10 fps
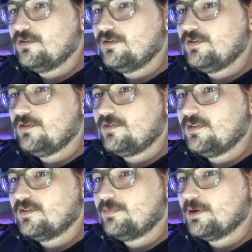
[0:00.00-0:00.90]
Do you
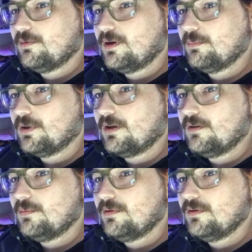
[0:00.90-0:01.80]
see this big white
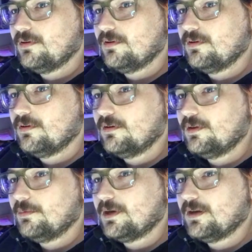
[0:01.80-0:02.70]
blob? Oh,
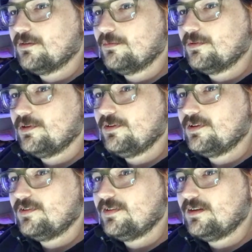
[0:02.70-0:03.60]
there we go. Well, you
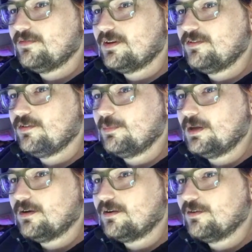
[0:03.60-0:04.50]
can see it if I zoom
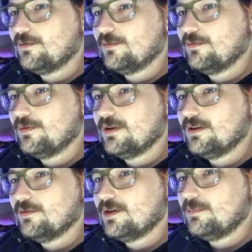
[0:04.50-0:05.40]
in on it
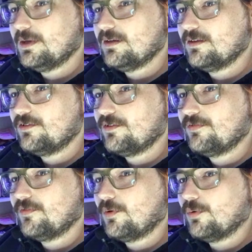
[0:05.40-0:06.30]
really, really big. There's a
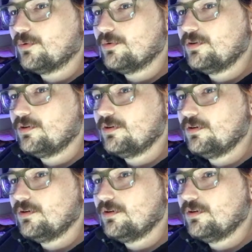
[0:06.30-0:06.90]
fold.